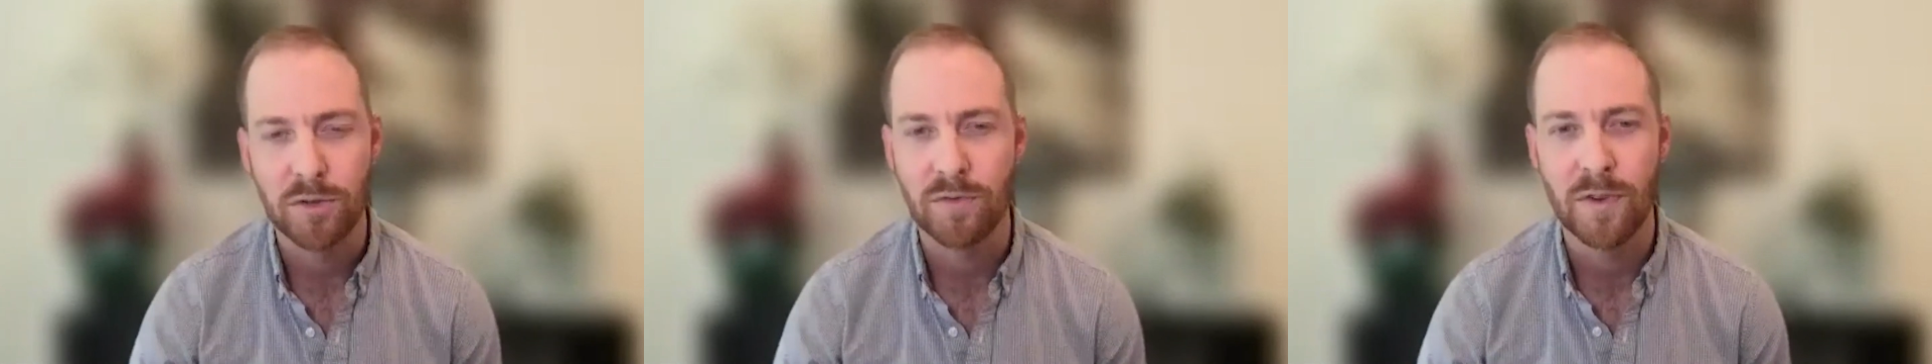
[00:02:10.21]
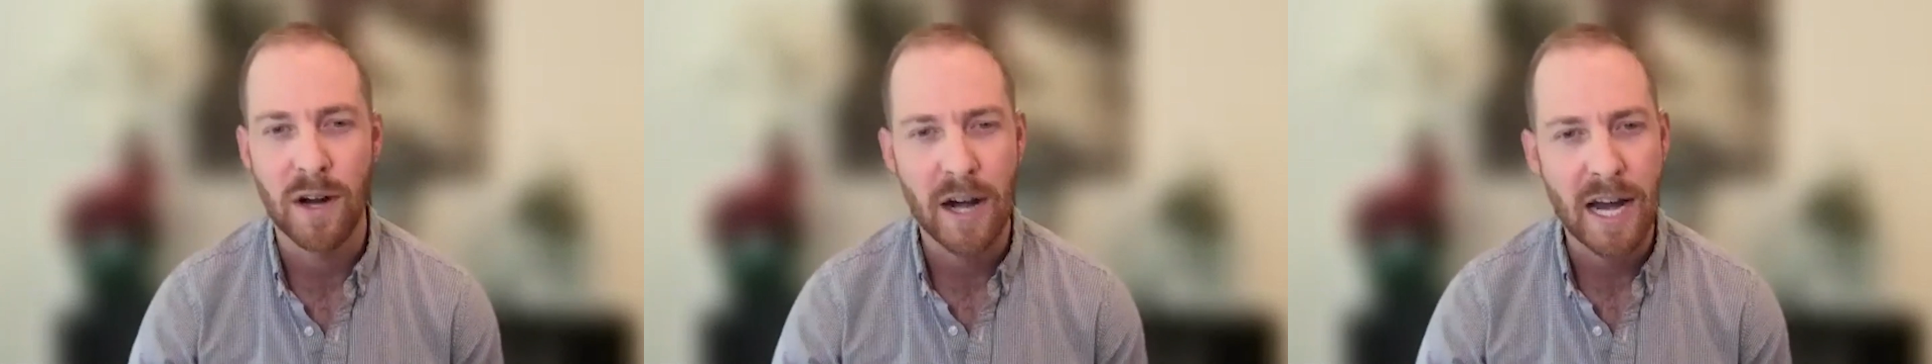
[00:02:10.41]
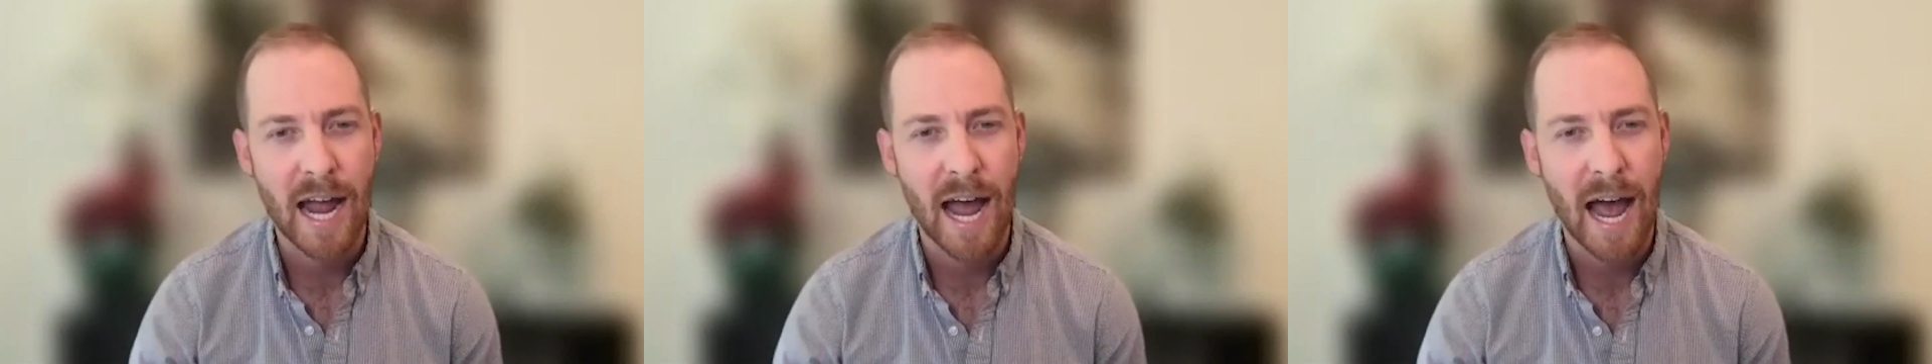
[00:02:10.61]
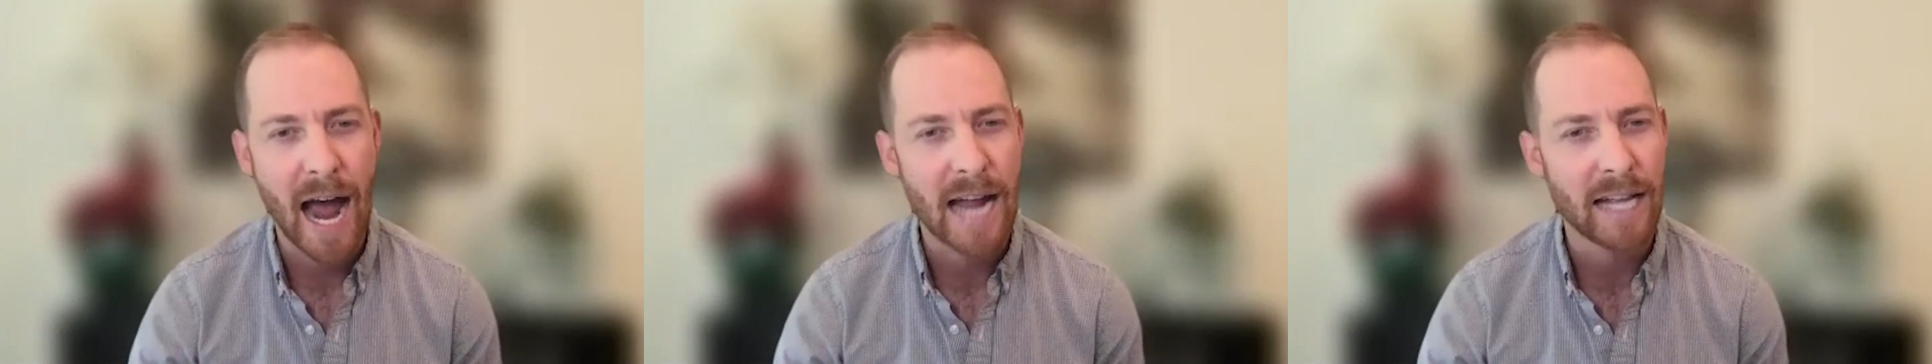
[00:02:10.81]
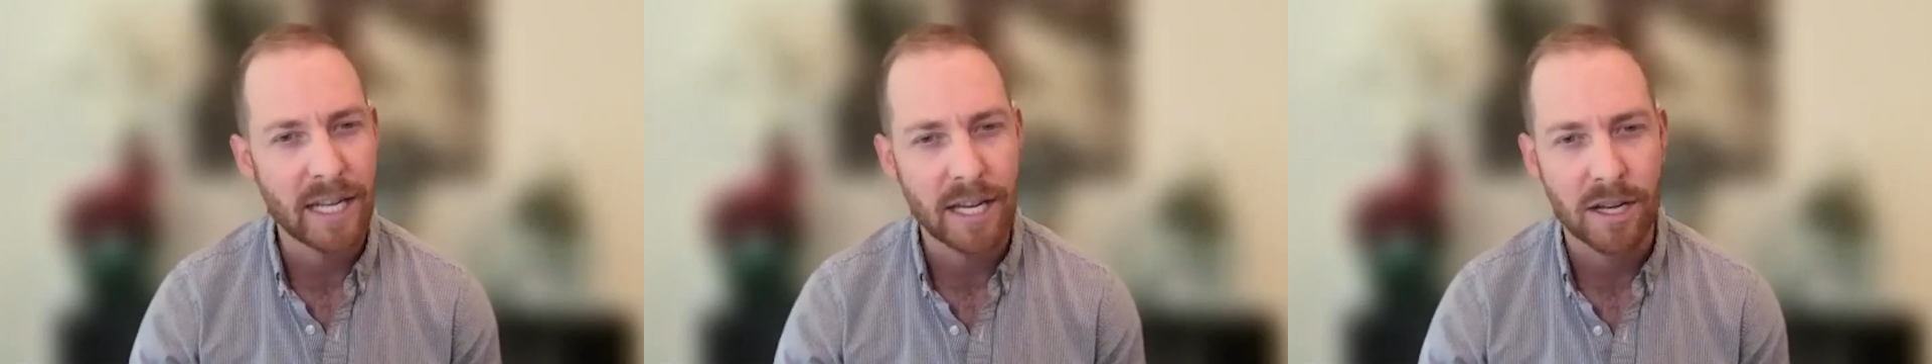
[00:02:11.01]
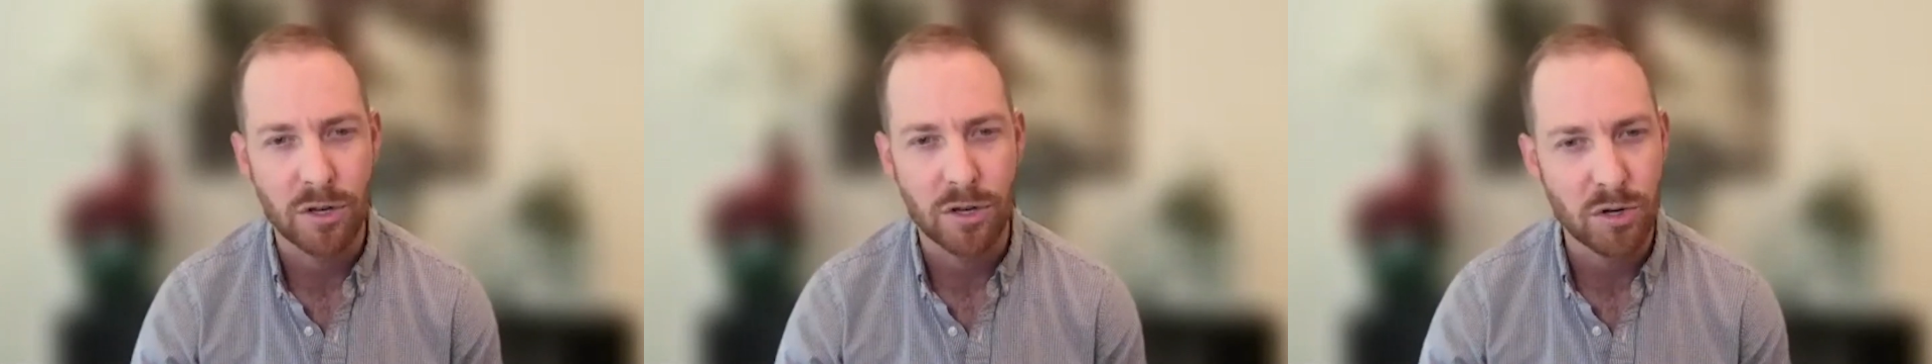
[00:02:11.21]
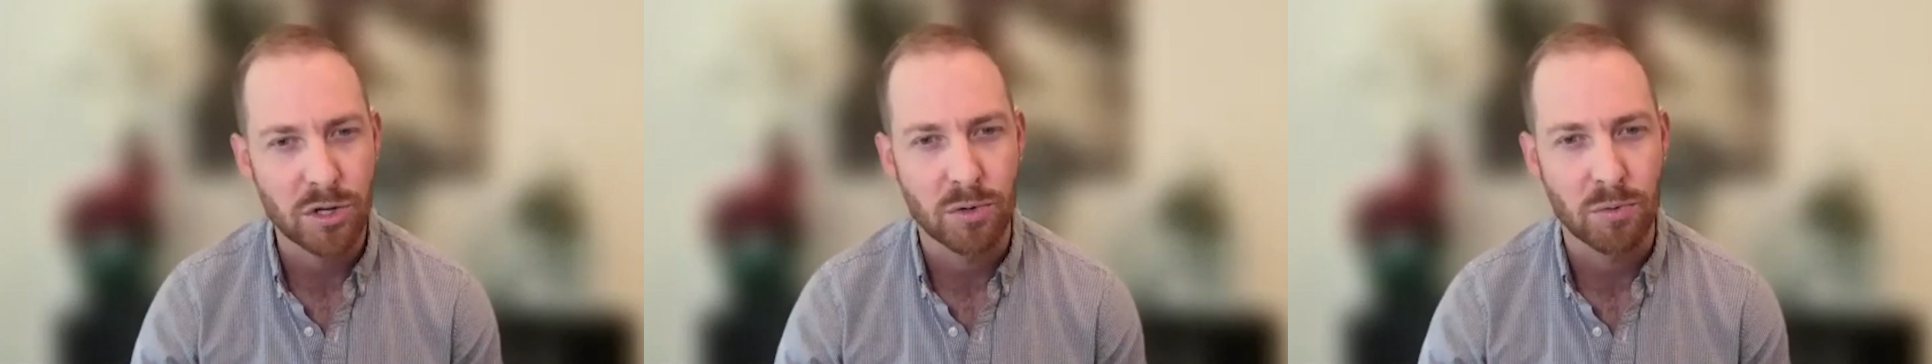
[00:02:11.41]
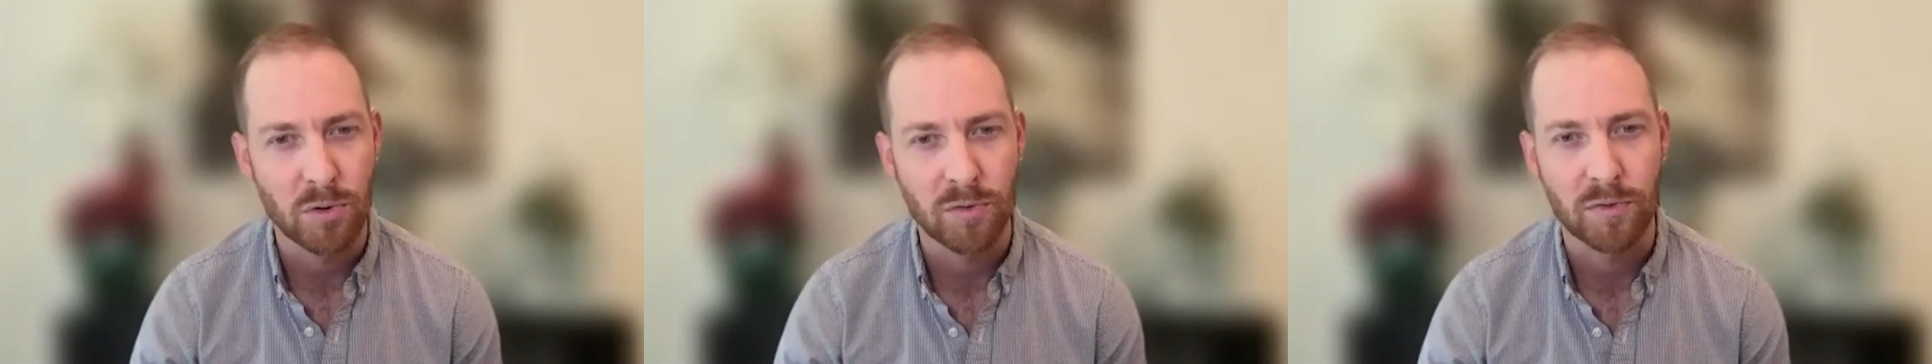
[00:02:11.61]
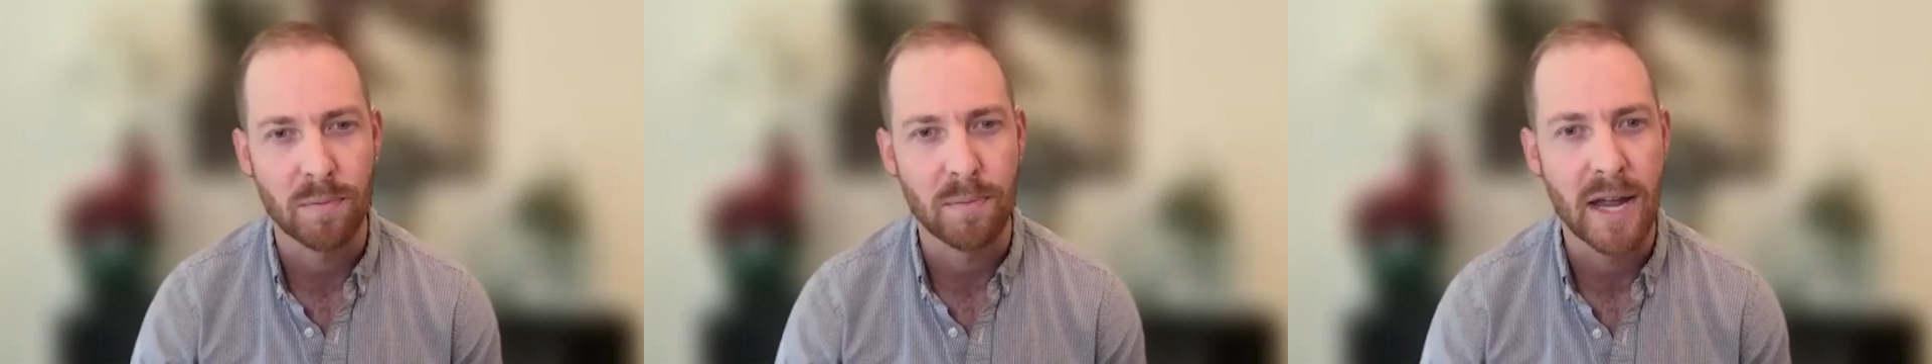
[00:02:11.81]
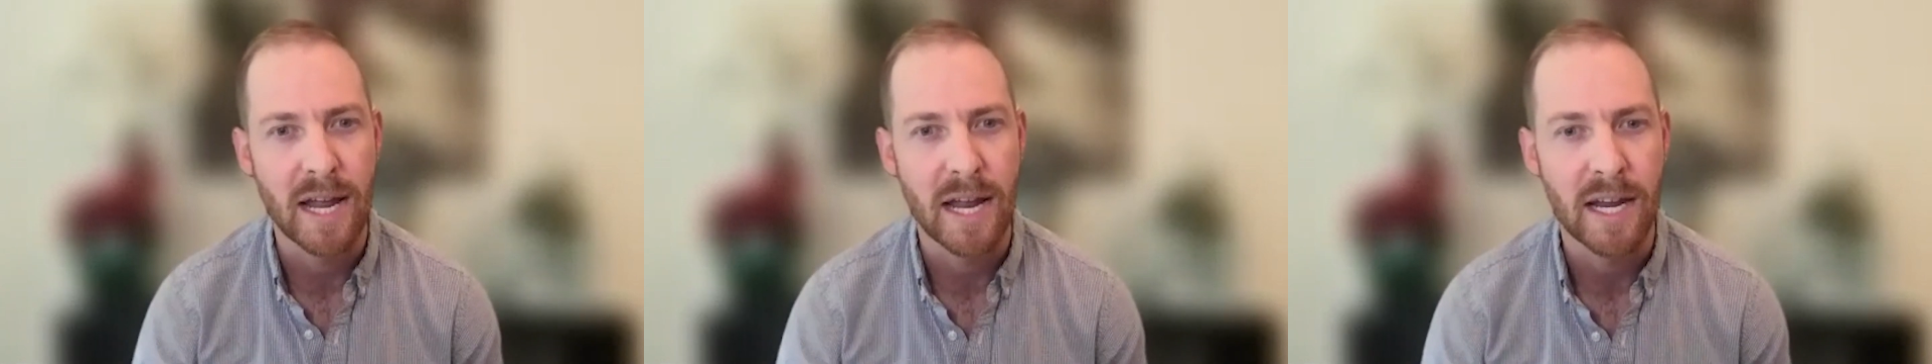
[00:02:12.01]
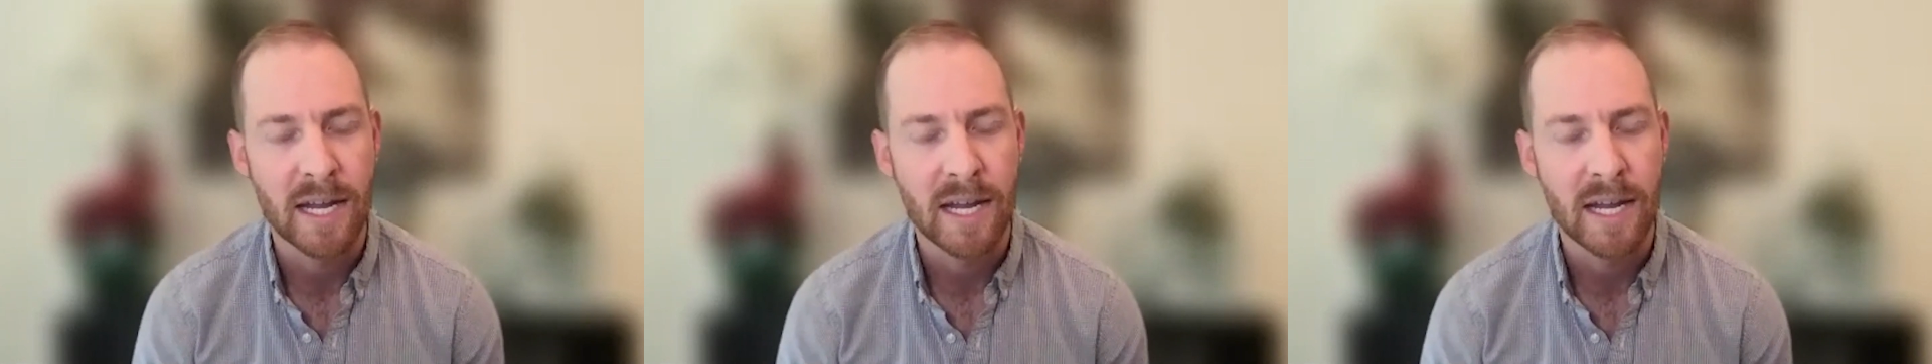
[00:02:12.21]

very highly unusual for me,